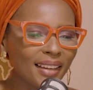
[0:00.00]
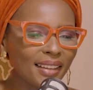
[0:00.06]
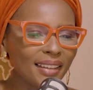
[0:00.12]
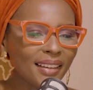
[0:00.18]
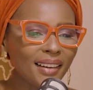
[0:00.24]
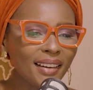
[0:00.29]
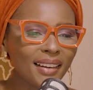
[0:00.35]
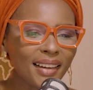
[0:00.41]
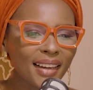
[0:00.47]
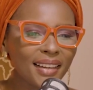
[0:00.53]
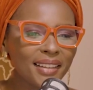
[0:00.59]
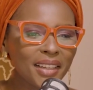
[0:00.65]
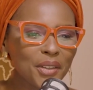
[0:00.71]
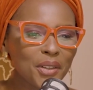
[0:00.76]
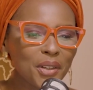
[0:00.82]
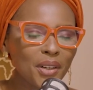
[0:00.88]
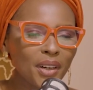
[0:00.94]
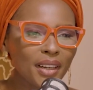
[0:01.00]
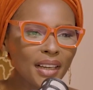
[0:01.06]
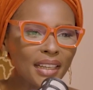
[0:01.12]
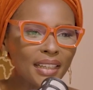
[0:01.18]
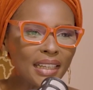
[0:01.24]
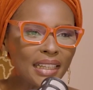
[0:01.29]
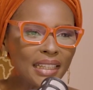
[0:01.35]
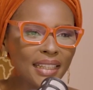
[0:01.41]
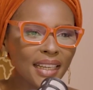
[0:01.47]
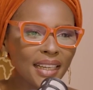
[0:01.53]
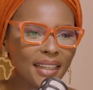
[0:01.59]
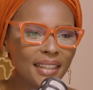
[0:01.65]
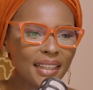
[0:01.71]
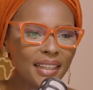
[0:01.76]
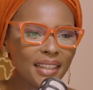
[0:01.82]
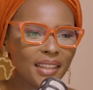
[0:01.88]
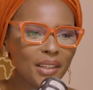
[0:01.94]
Yeah. And,
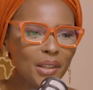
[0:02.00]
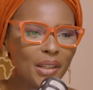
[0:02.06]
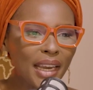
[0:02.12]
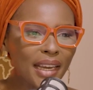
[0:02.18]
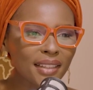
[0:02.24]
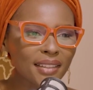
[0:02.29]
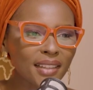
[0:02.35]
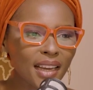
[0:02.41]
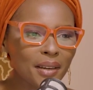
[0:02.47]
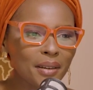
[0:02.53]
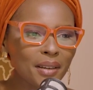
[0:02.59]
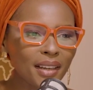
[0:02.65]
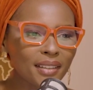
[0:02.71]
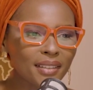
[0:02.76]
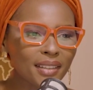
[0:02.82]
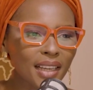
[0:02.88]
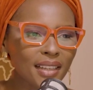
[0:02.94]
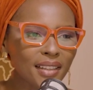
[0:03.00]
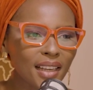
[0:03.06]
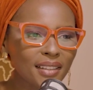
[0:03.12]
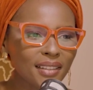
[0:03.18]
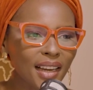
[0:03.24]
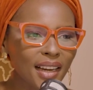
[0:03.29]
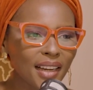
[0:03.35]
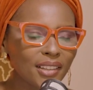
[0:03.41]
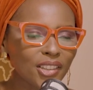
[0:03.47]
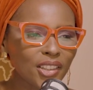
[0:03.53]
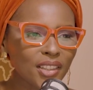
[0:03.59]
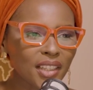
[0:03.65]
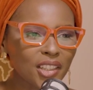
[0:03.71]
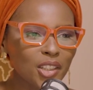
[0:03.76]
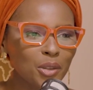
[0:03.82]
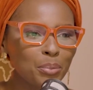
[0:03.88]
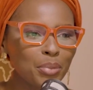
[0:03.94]
lately, as I
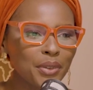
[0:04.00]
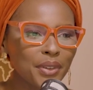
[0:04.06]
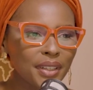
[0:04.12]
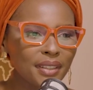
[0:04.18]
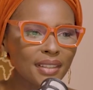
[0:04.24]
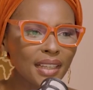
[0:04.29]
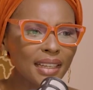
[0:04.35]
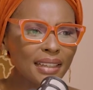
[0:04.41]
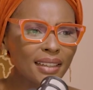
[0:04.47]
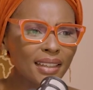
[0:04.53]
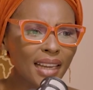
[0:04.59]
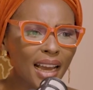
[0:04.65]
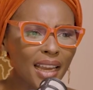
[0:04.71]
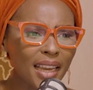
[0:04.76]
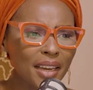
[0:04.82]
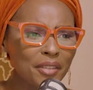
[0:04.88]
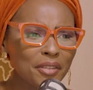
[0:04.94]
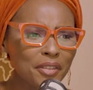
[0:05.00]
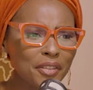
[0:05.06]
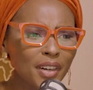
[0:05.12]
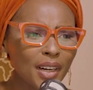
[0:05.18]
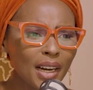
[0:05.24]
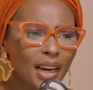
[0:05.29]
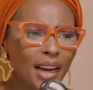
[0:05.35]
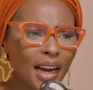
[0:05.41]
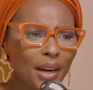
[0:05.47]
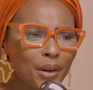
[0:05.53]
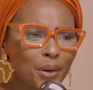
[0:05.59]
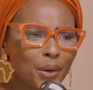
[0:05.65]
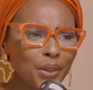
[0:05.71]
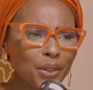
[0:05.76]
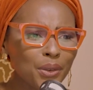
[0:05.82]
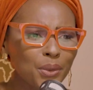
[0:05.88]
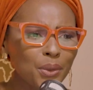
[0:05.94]
just experience and I
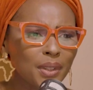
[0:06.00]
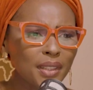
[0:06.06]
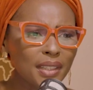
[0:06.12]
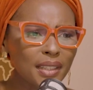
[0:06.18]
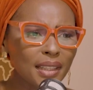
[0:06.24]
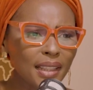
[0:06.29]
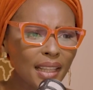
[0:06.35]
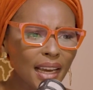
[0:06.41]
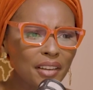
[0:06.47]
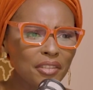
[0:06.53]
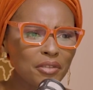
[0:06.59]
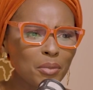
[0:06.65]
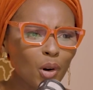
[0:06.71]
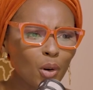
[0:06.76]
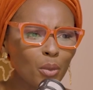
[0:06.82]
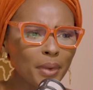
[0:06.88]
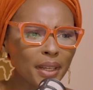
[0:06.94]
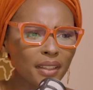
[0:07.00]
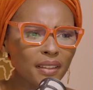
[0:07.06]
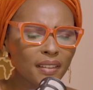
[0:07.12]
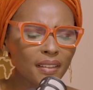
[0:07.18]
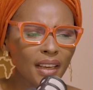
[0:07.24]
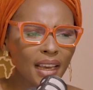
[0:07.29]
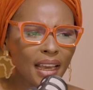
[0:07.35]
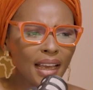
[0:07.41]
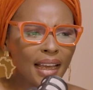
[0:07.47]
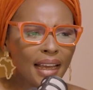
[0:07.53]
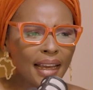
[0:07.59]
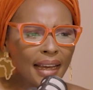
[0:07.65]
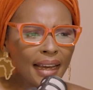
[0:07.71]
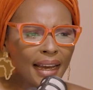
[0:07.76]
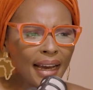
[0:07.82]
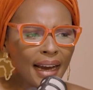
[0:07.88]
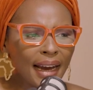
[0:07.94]
go through this life moments,
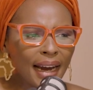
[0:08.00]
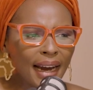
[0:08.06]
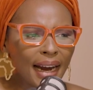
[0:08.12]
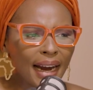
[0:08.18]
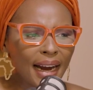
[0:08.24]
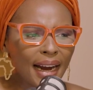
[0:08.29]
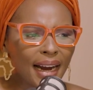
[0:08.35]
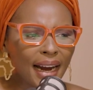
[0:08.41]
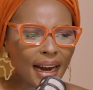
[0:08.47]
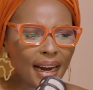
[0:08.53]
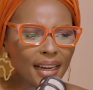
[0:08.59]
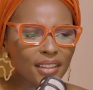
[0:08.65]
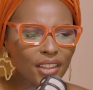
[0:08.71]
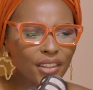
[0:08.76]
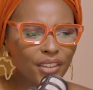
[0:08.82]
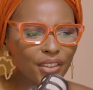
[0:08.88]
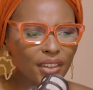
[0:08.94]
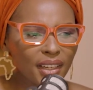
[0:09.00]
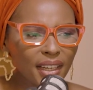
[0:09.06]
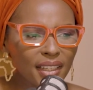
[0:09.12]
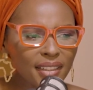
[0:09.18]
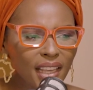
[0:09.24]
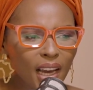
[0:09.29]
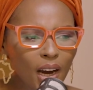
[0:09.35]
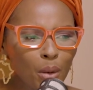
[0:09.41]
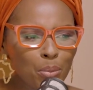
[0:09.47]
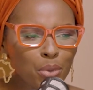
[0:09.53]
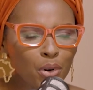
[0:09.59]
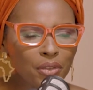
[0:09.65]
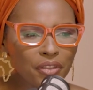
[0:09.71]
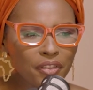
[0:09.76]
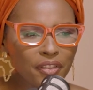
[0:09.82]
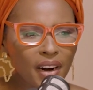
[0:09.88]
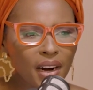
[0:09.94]
I just realized how
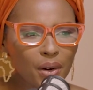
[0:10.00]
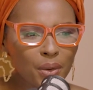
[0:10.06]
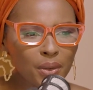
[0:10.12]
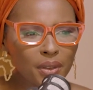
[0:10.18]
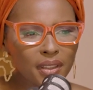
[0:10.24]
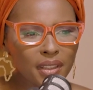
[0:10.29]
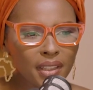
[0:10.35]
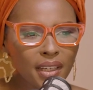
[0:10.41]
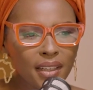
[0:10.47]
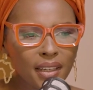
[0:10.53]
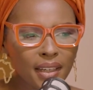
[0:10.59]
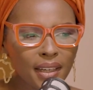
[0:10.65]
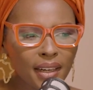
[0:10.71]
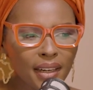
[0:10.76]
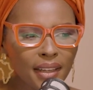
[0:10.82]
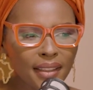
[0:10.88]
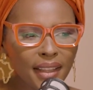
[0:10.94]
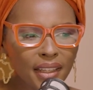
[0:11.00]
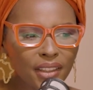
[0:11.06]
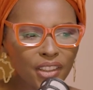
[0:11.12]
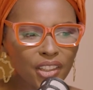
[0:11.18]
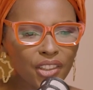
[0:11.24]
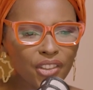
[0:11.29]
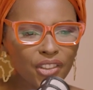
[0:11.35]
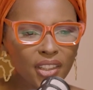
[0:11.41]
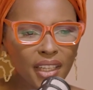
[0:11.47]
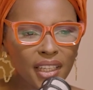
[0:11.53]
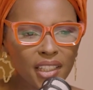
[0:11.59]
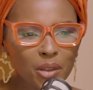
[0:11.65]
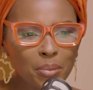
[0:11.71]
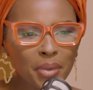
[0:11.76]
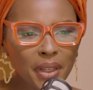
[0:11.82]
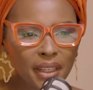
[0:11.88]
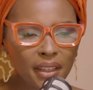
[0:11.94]
profound that teaching
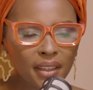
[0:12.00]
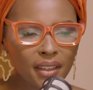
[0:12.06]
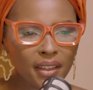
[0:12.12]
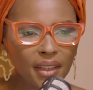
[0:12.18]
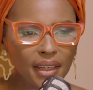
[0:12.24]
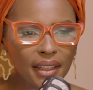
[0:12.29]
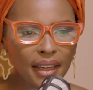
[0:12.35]
has been,